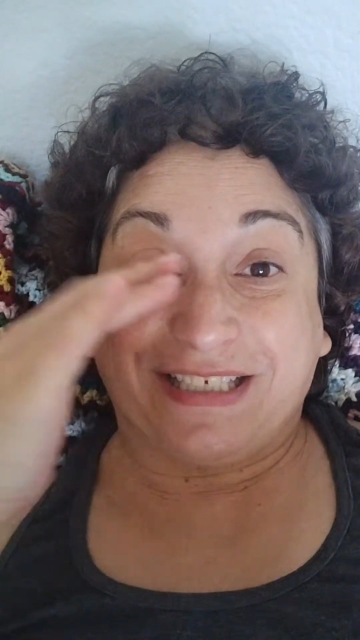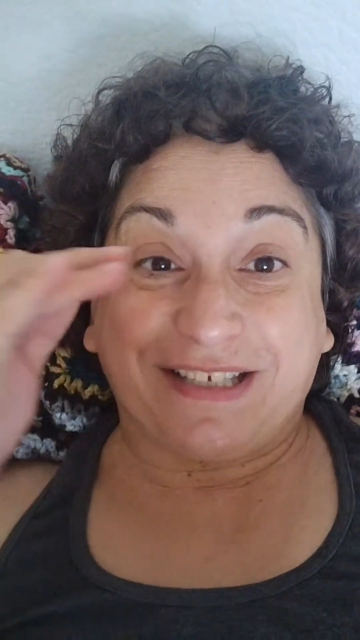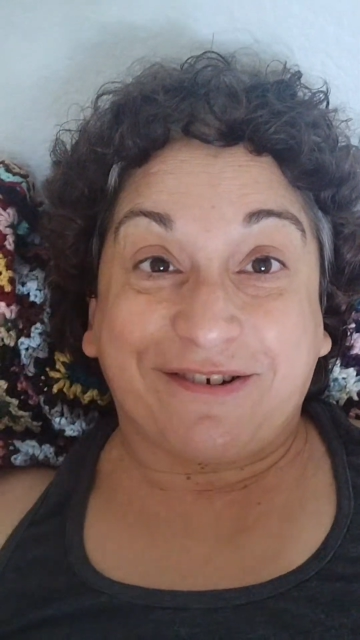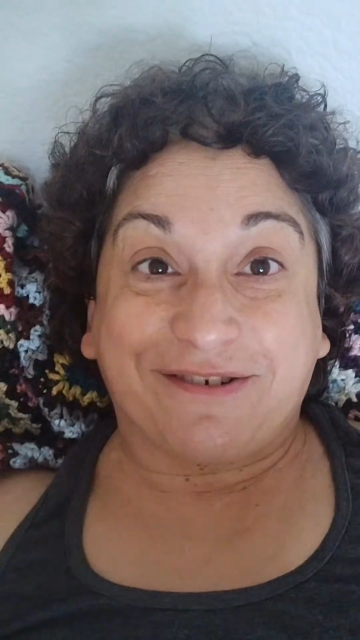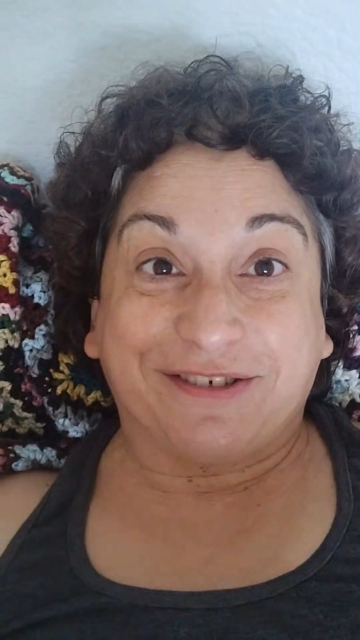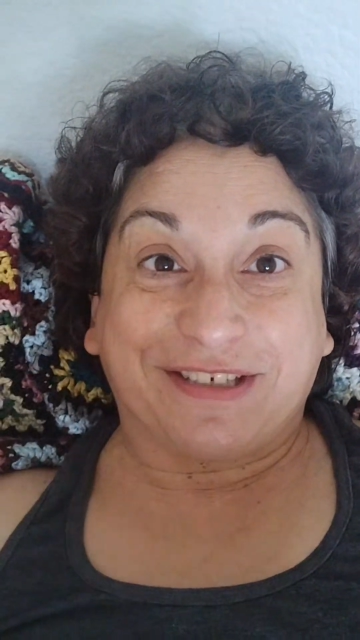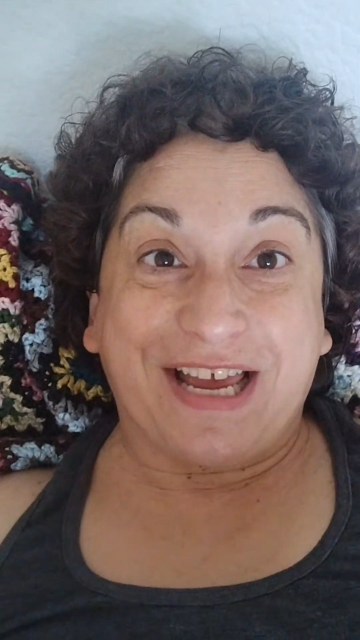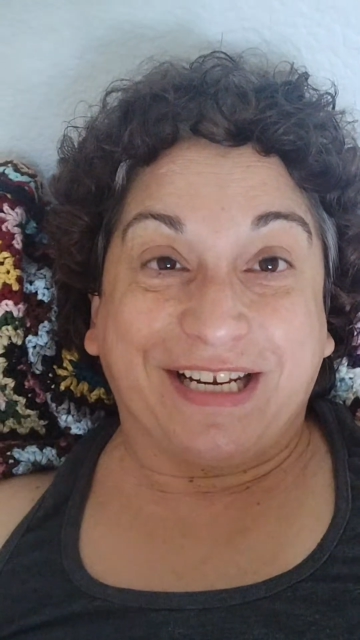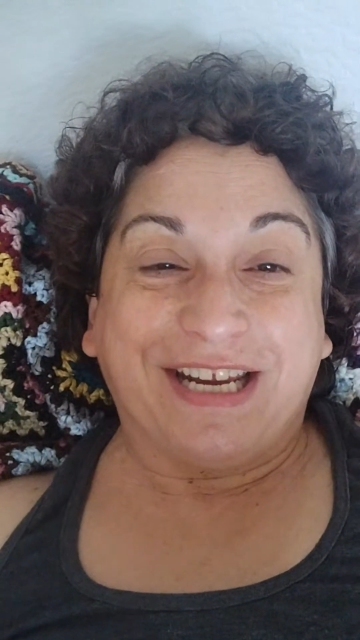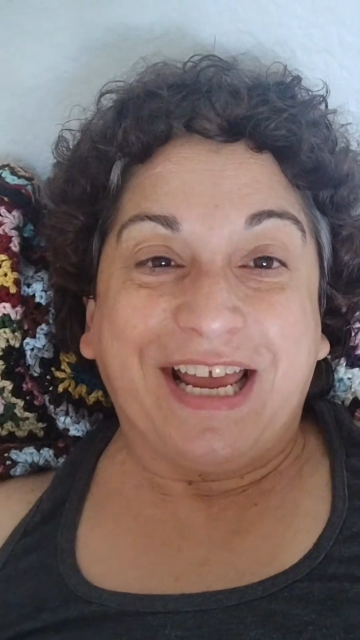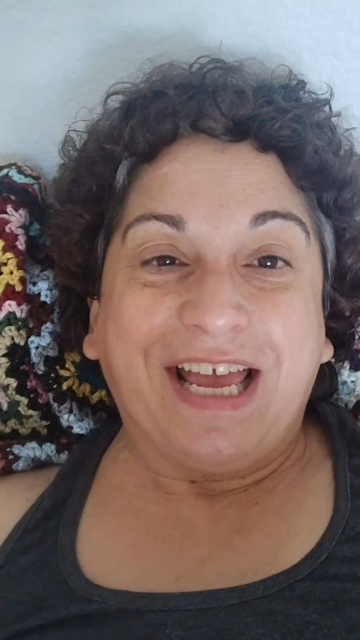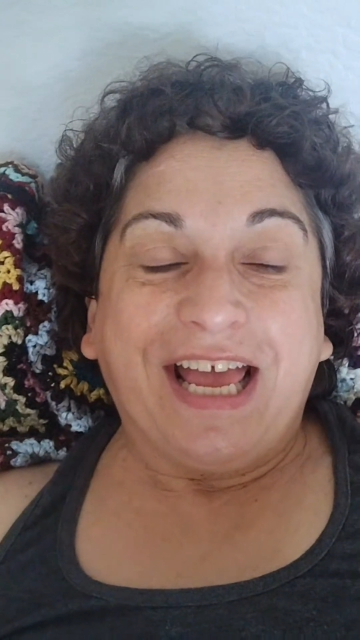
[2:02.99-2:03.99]
suckers on.
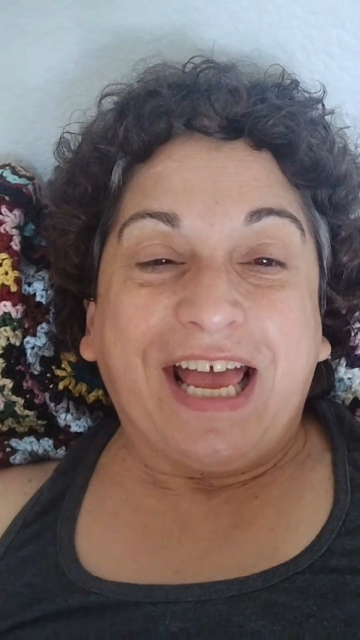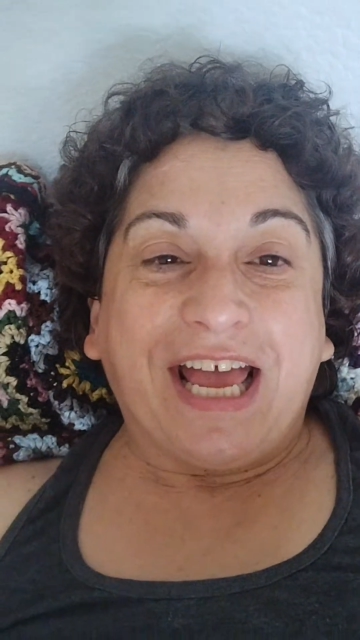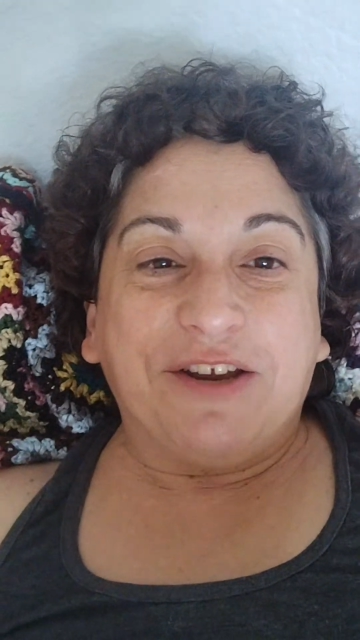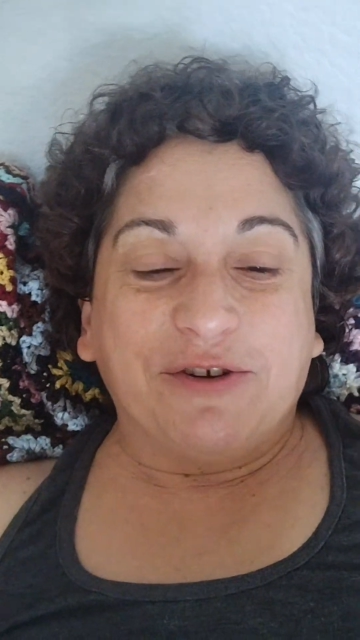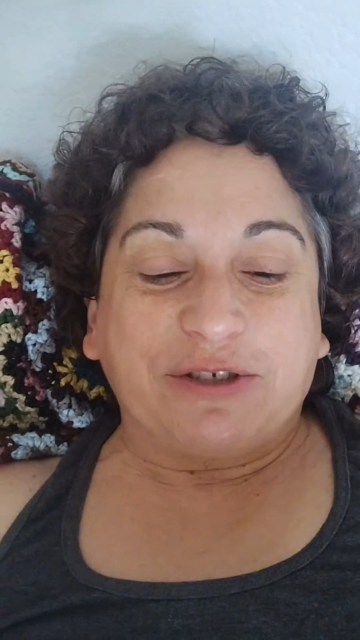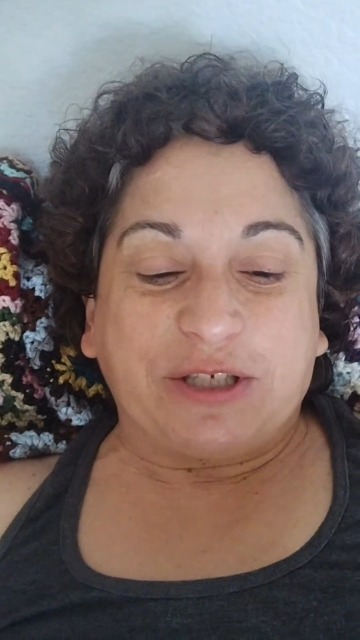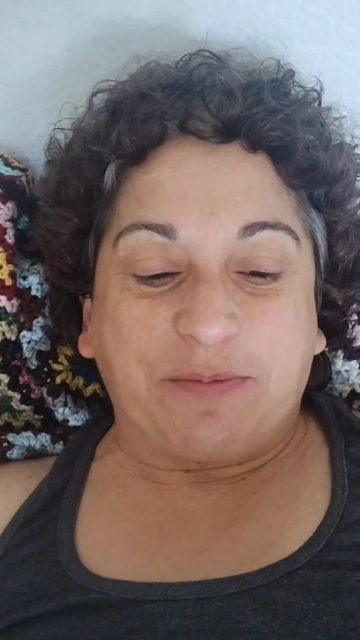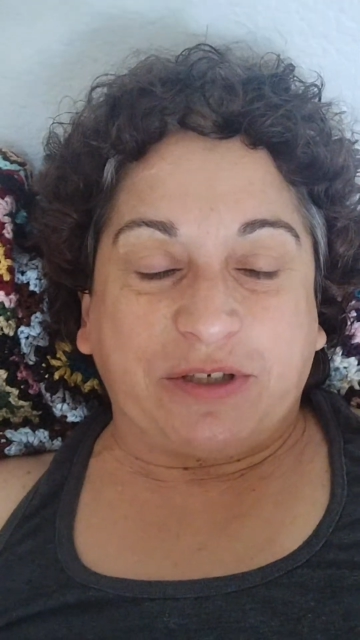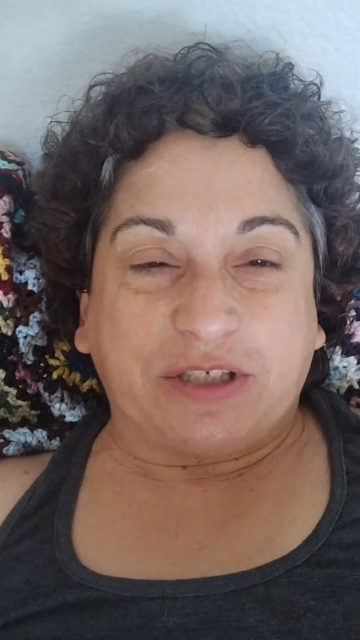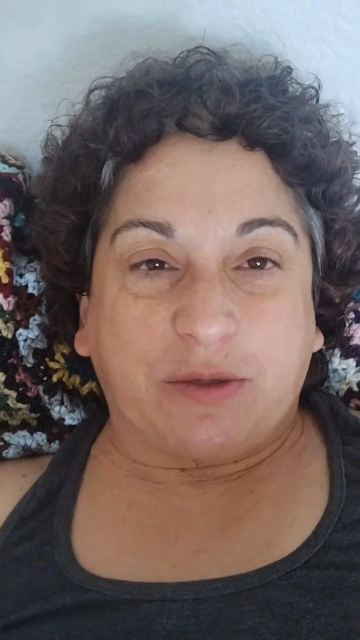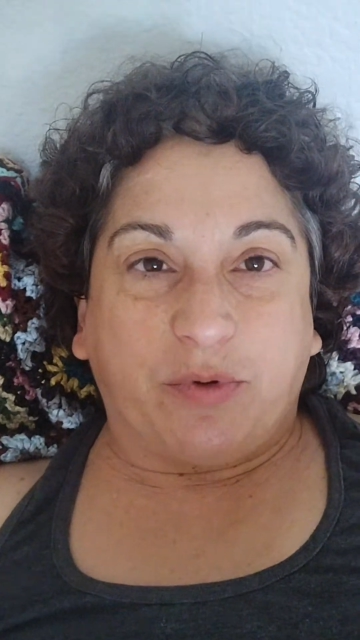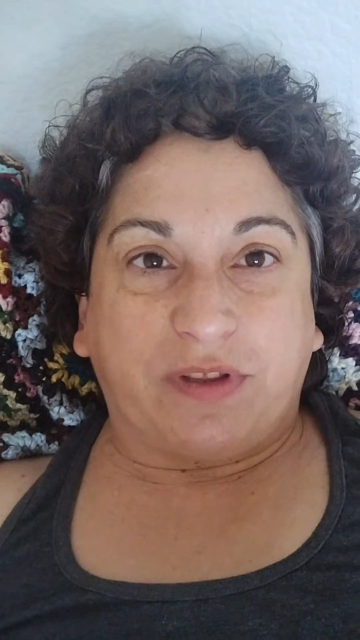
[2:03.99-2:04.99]
And you're supposed to put